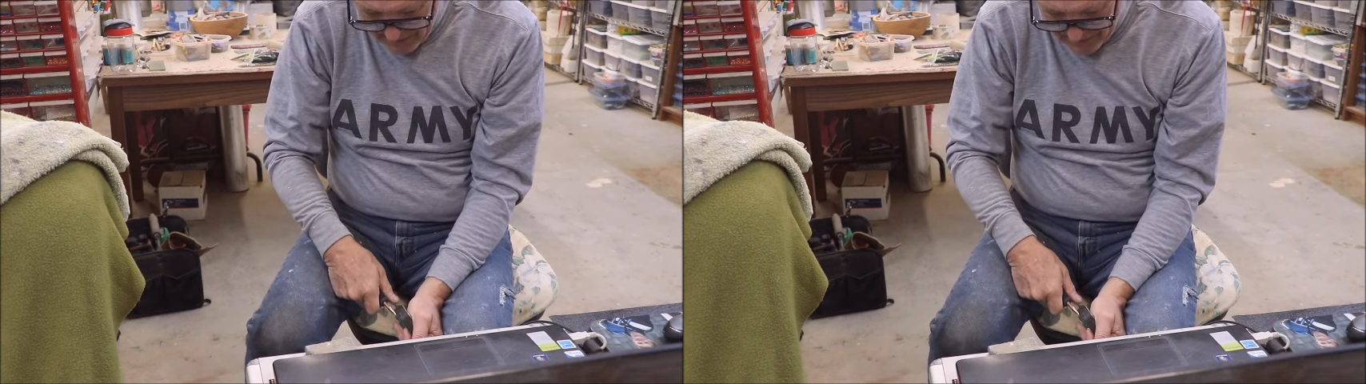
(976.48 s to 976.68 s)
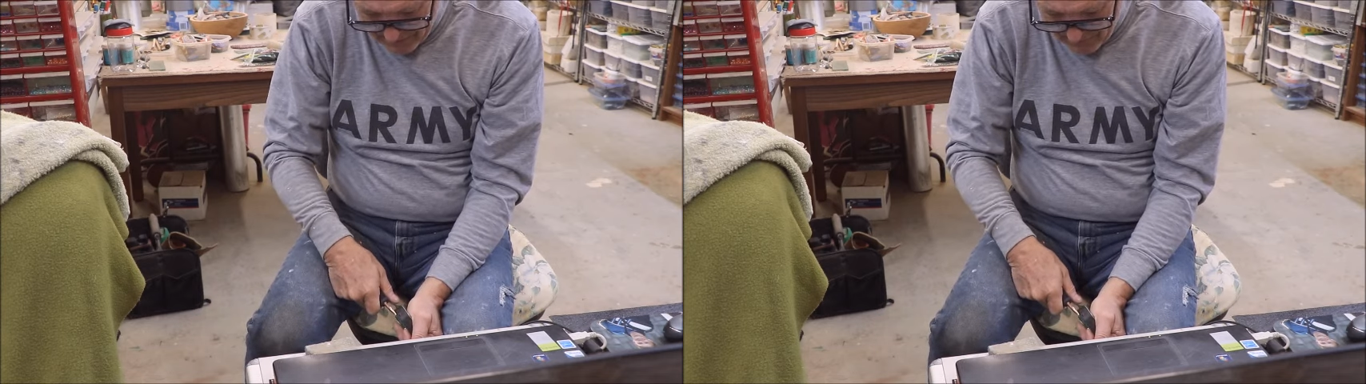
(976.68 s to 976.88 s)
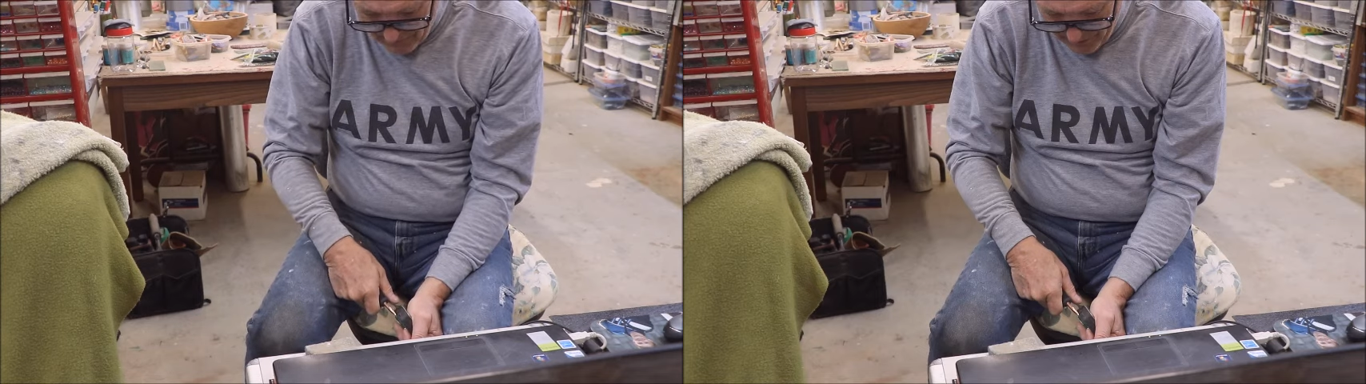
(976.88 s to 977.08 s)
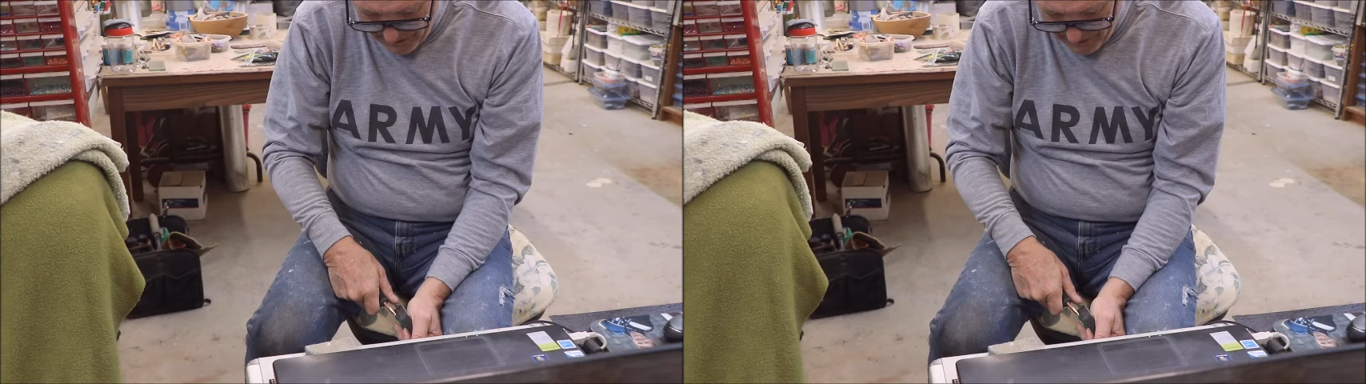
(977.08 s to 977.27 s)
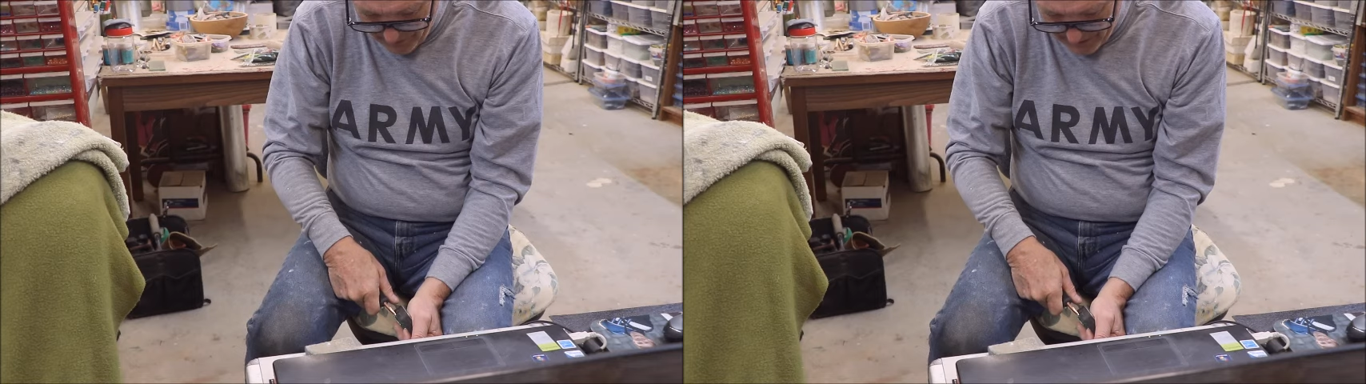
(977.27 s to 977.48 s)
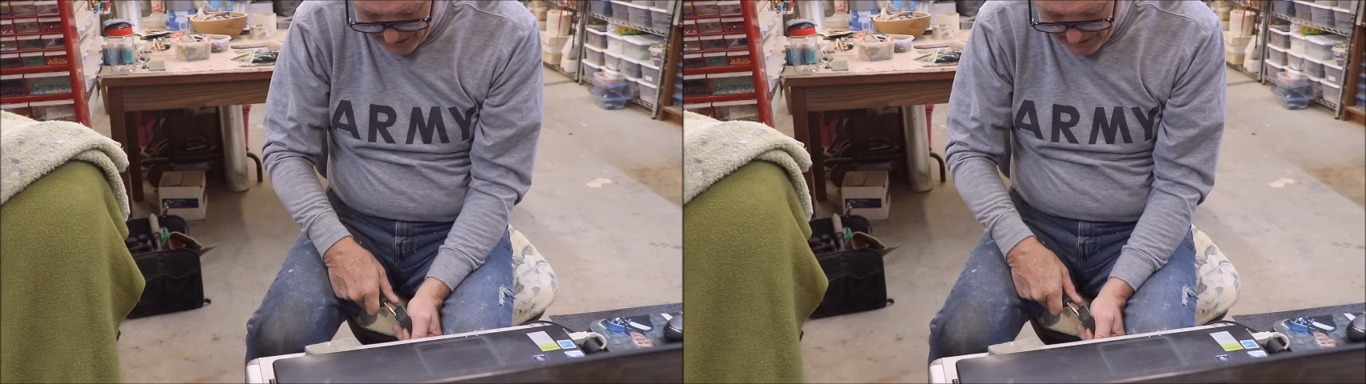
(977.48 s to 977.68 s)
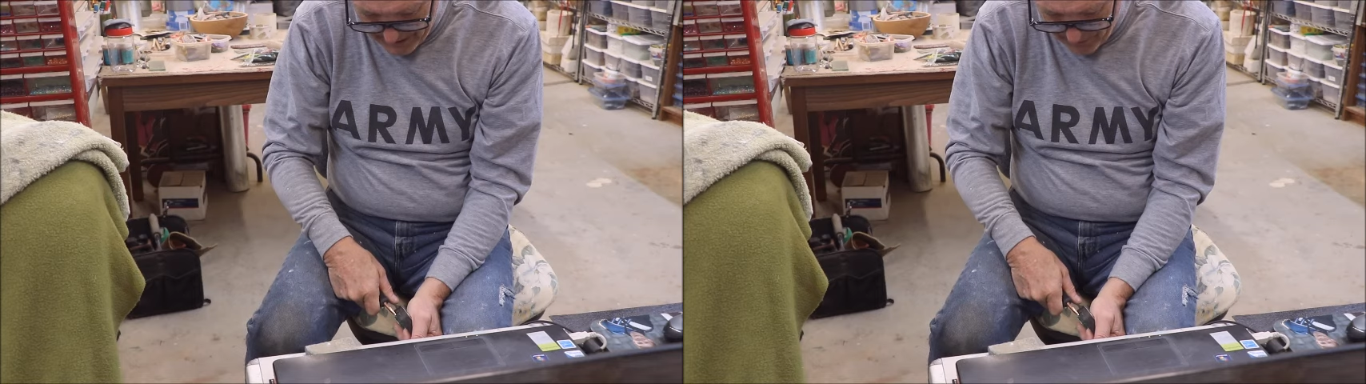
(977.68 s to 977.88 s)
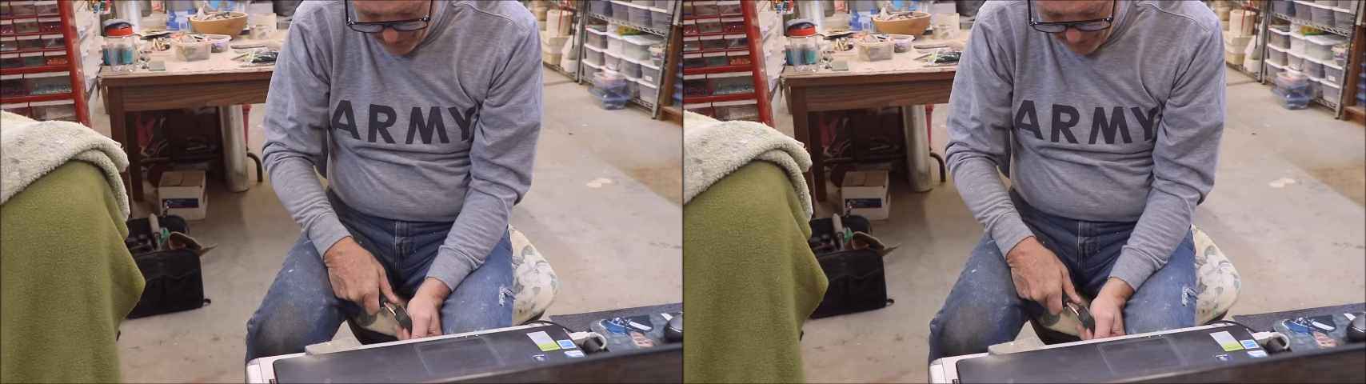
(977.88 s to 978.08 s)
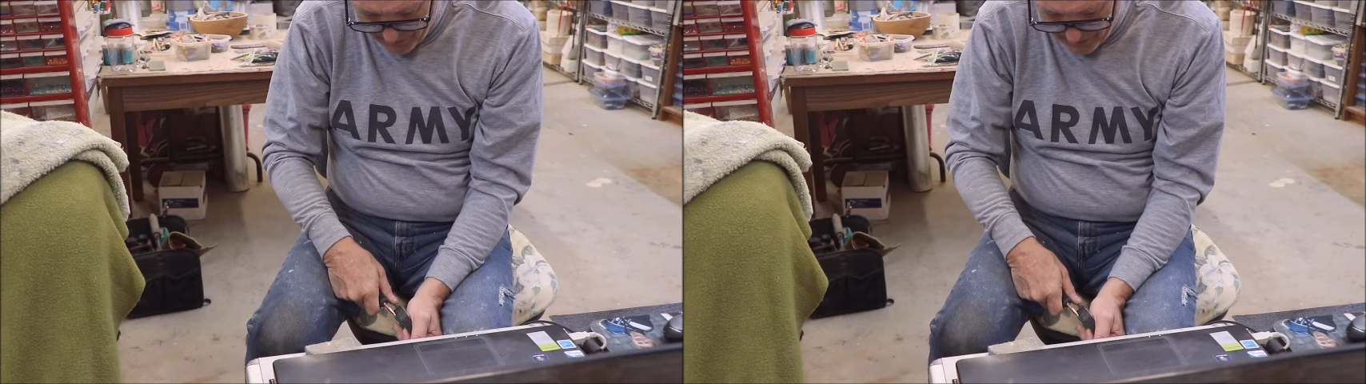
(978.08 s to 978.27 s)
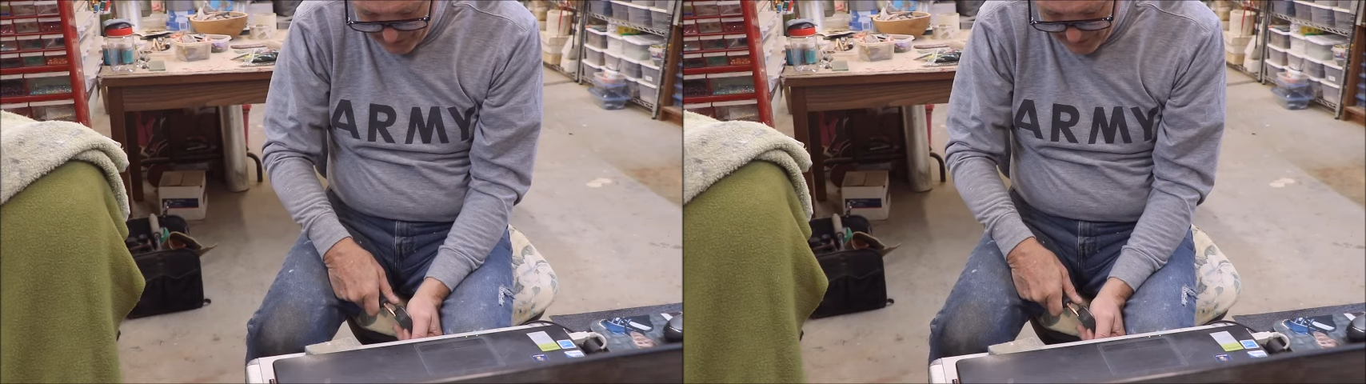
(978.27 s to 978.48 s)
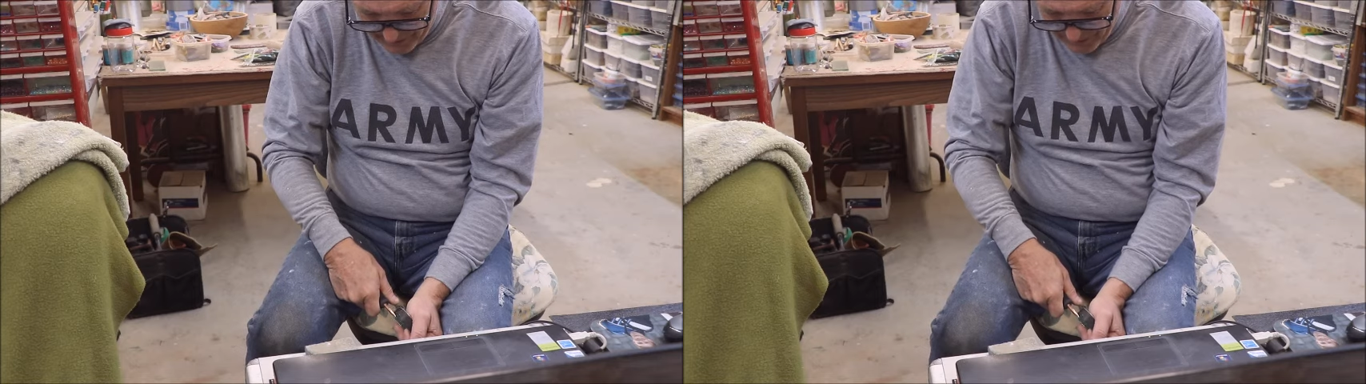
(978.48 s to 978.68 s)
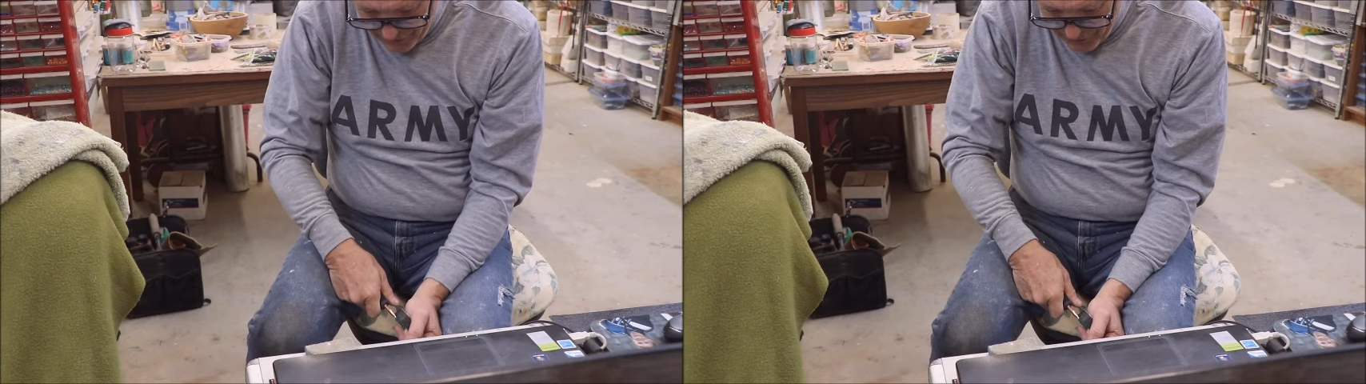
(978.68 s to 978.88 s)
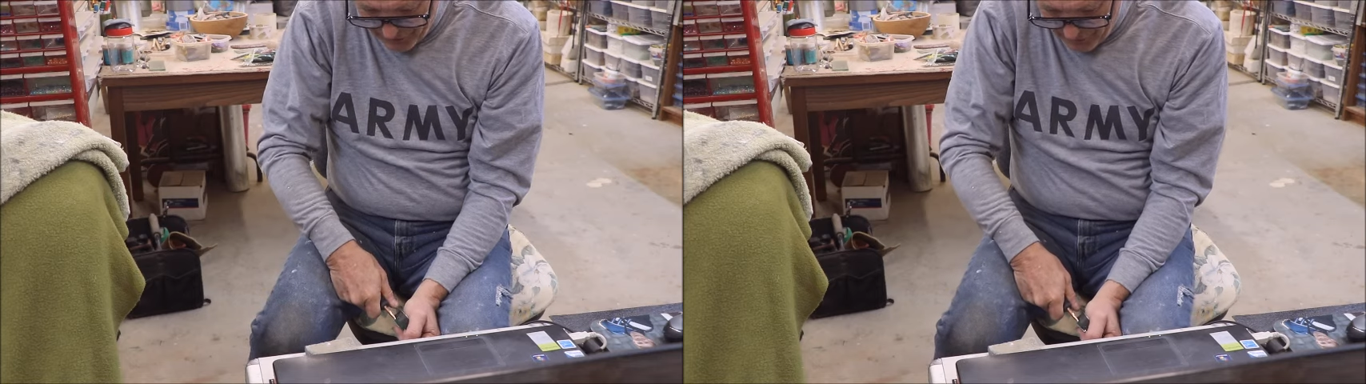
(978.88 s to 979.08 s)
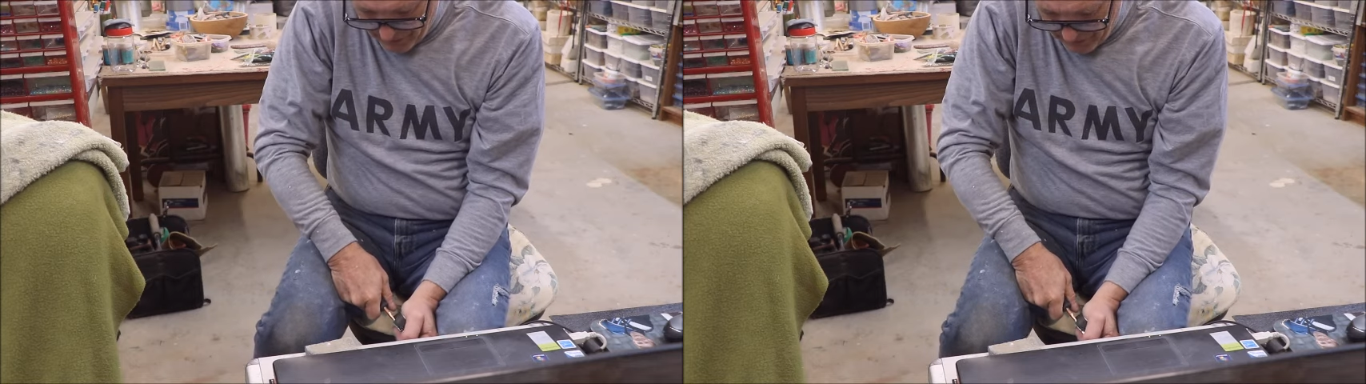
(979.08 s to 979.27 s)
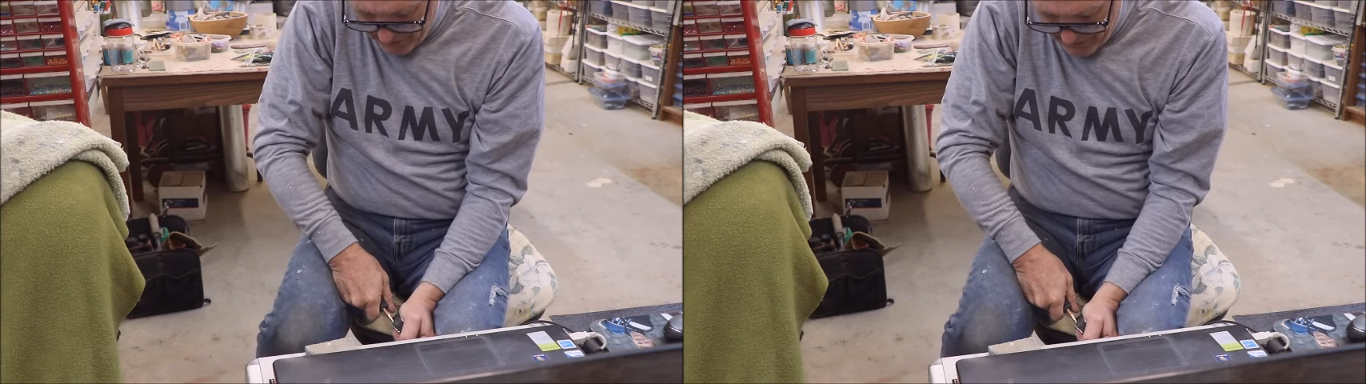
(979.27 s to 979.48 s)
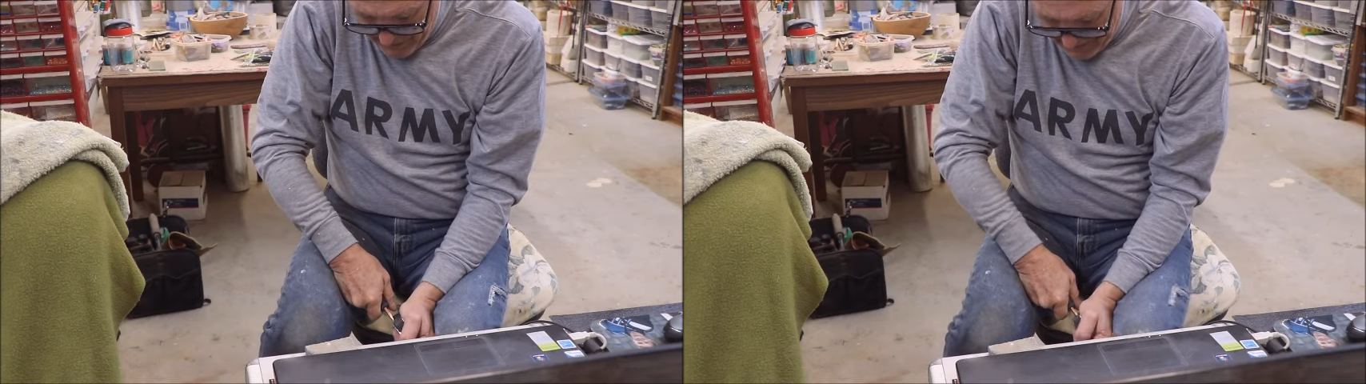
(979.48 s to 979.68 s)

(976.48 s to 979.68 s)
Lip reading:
No face is visible, so there are no lips to read.